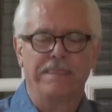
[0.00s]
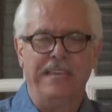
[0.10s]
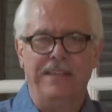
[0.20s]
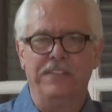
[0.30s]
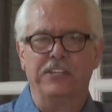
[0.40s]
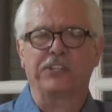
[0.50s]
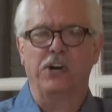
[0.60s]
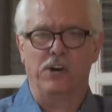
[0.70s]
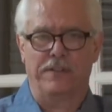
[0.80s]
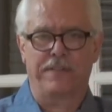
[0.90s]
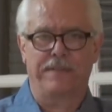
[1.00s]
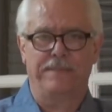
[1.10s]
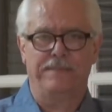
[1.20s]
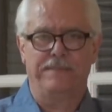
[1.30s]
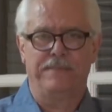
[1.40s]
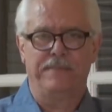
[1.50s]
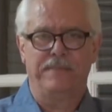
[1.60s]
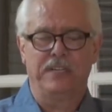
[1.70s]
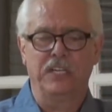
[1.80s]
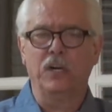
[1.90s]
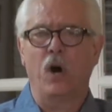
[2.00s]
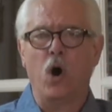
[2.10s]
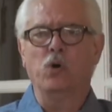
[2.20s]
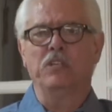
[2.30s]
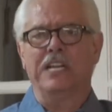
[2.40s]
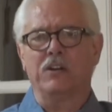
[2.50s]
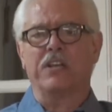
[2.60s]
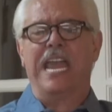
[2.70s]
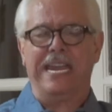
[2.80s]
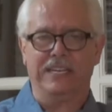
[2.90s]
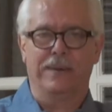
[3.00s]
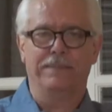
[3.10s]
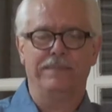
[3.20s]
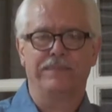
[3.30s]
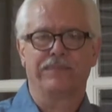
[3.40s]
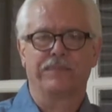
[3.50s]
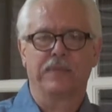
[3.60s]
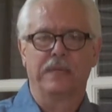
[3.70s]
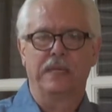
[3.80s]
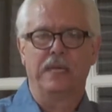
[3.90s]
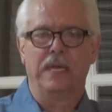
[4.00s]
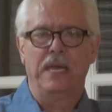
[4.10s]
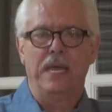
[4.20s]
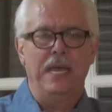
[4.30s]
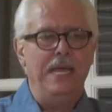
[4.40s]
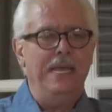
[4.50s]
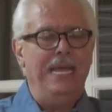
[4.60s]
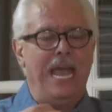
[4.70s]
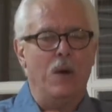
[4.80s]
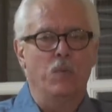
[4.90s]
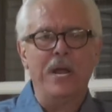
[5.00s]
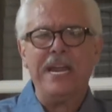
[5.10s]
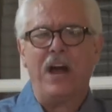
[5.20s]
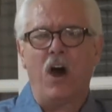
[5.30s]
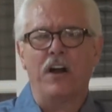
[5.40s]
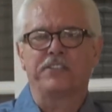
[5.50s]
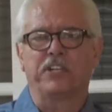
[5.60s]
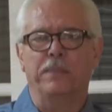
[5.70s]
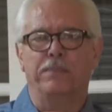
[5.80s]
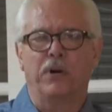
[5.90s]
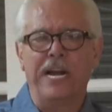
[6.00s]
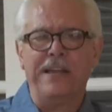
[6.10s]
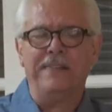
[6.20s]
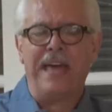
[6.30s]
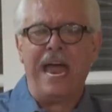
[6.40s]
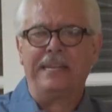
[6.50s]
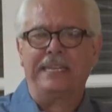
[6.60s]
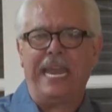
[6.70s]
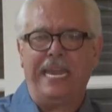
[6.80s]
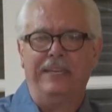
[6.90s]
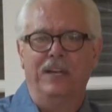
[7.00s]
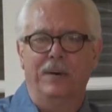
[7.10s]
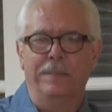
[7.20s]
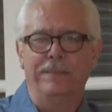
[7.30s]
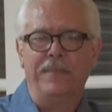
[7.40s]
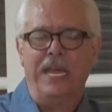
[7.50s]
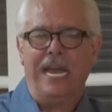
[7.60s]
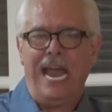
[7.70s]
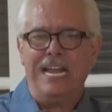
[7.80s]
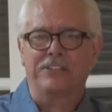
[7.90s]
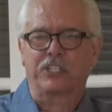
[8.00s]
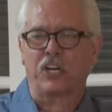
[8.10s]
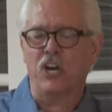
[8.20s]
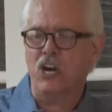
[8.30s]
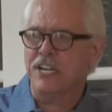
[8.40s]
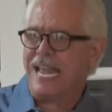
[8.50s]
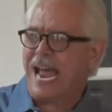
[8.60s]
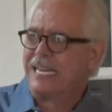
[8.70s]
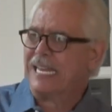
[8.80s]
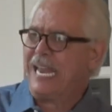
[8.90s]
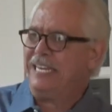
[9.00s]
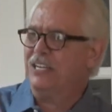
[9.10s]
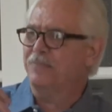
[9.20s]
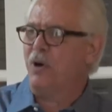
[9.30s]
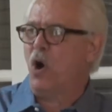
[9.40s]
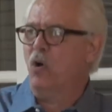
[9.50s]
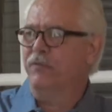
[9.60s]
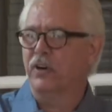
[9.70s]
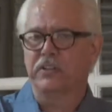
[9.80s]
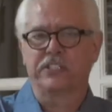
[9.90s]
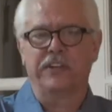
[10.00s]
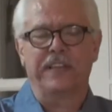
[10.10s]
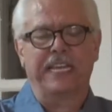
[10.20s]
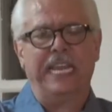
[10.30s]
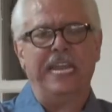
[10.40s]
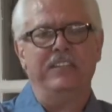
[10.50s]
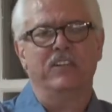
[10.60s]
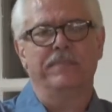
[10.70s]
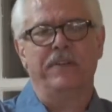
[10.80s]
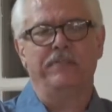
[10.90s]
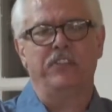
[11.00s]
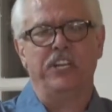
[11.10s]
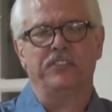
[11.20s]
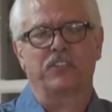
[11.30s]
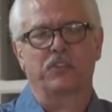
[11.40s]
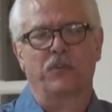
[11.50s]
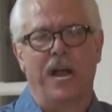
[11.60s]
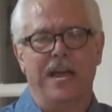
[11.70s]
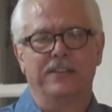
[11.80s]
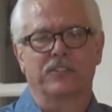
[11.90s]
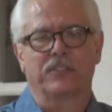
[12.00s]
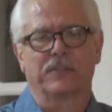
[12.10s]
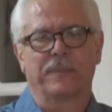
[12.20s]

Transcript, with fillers: in this earth, your own little kingdom, and we are to bring that kingdom and turn that kingdom over to the kingdom of Jesus Christ